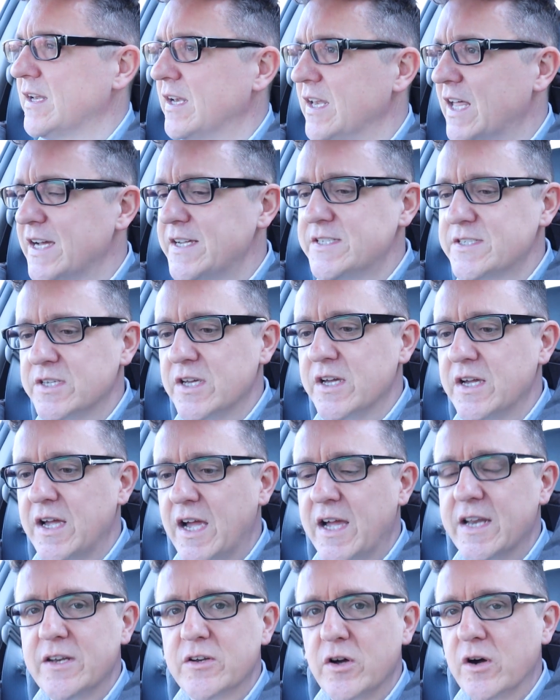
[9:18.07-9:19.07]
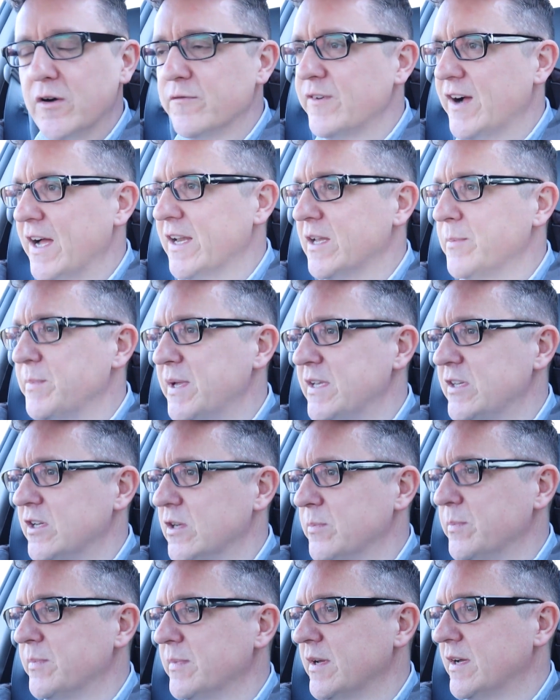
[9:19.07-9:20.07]
lighter and of
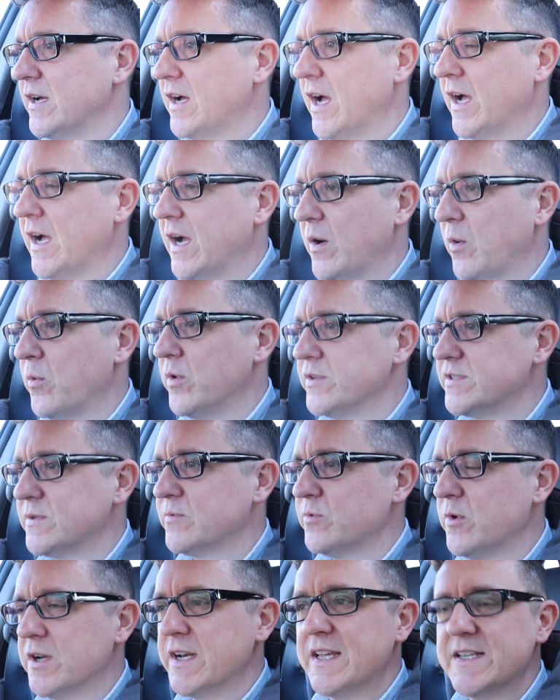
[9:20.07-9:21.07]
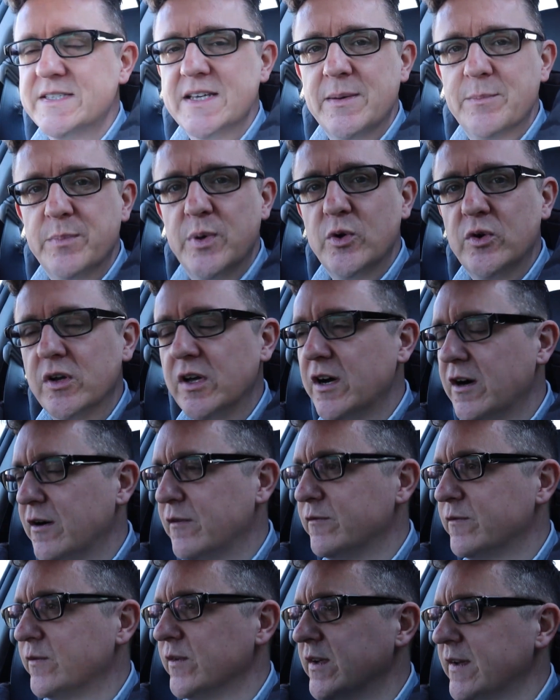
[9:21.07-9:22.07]
aluminium, was one example
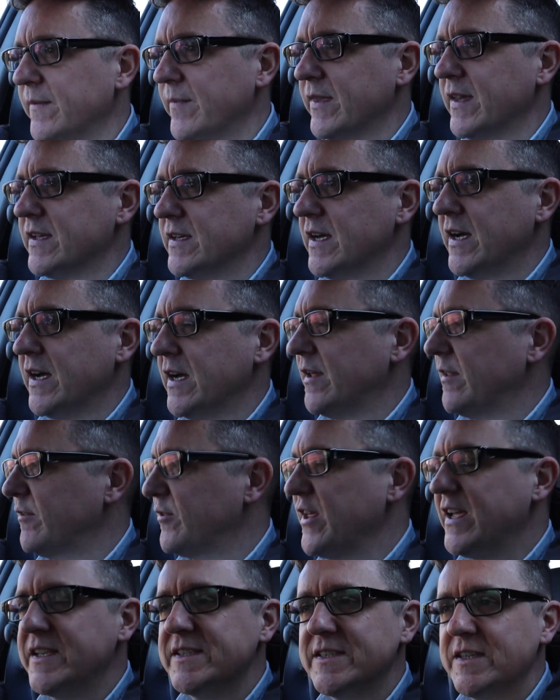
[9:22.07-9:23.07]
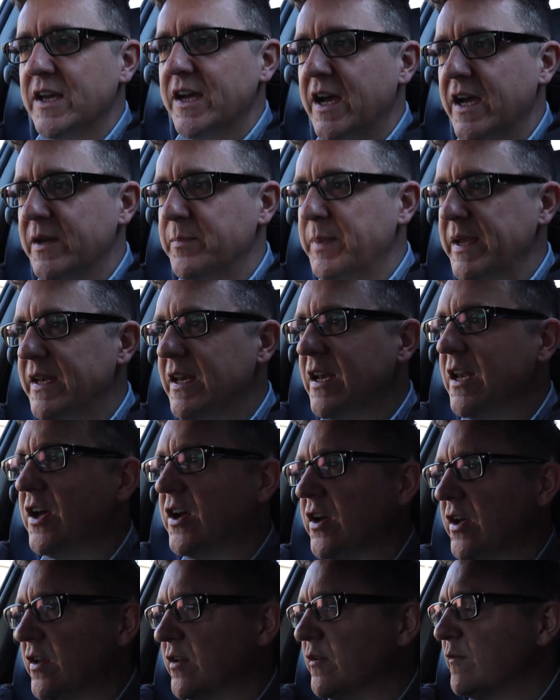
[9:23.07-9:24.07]
of things that had been
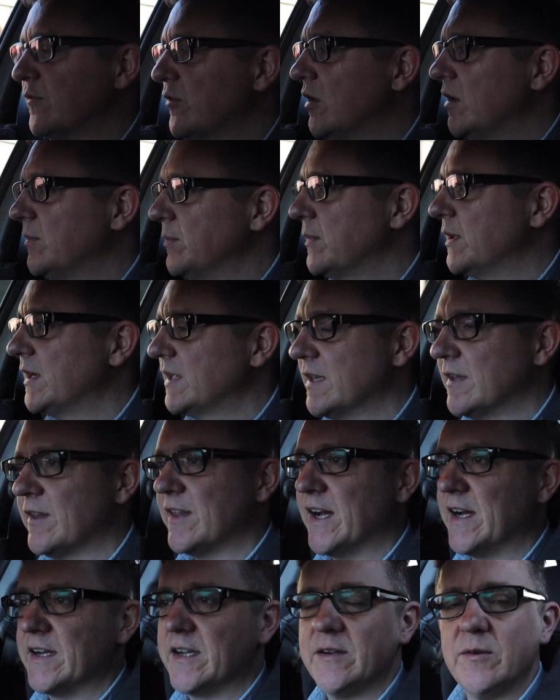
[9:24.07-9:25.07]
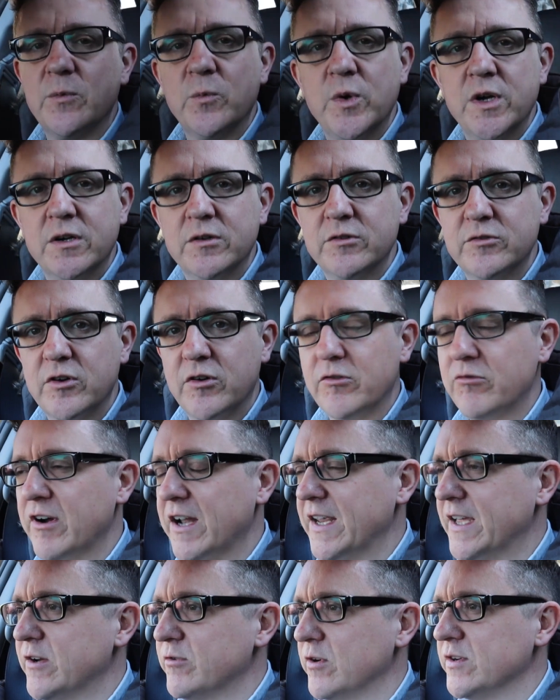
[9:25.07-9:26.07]
learned from that World
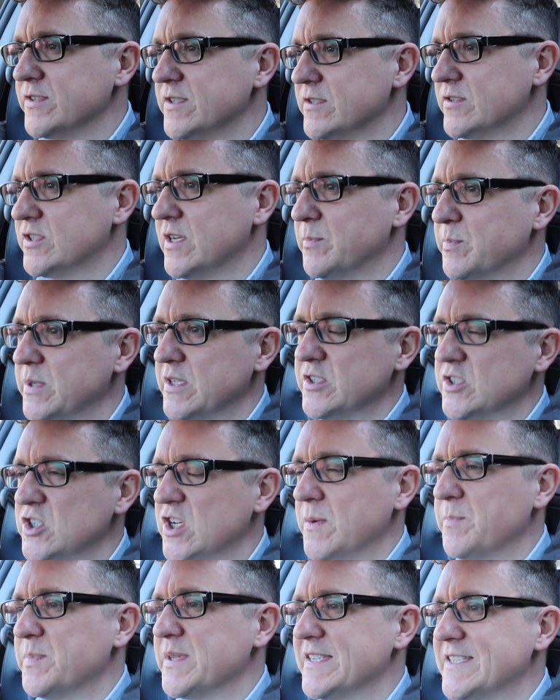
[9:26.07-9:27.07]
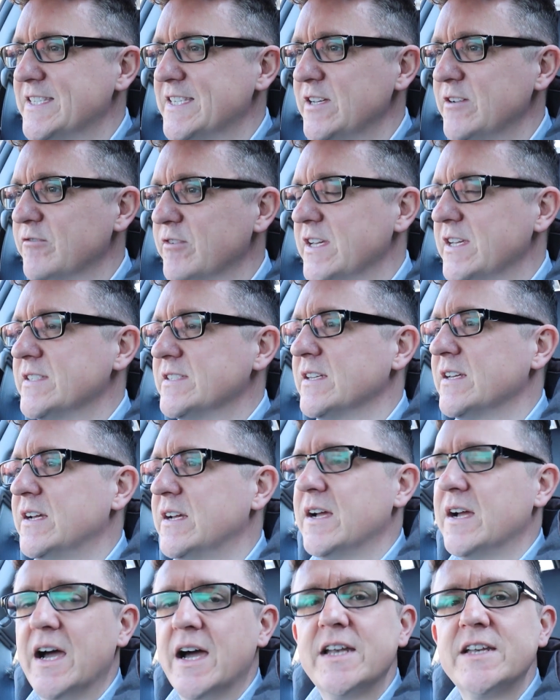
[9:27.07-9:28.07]
Rallycross Championship Series
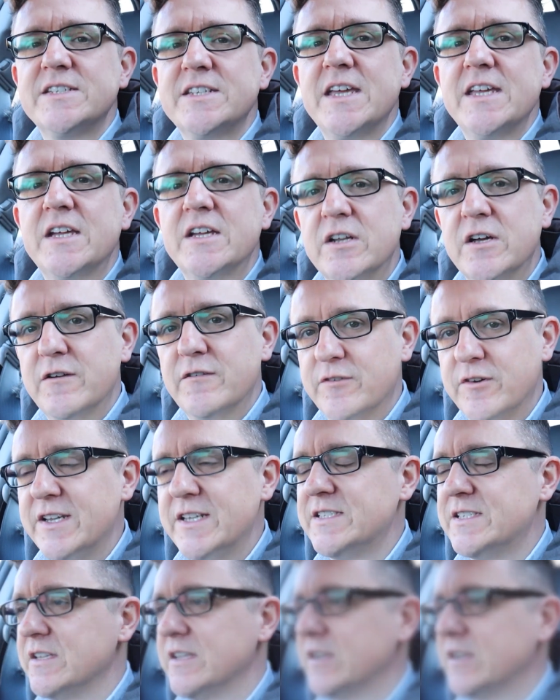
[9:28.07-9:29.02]
and taken over into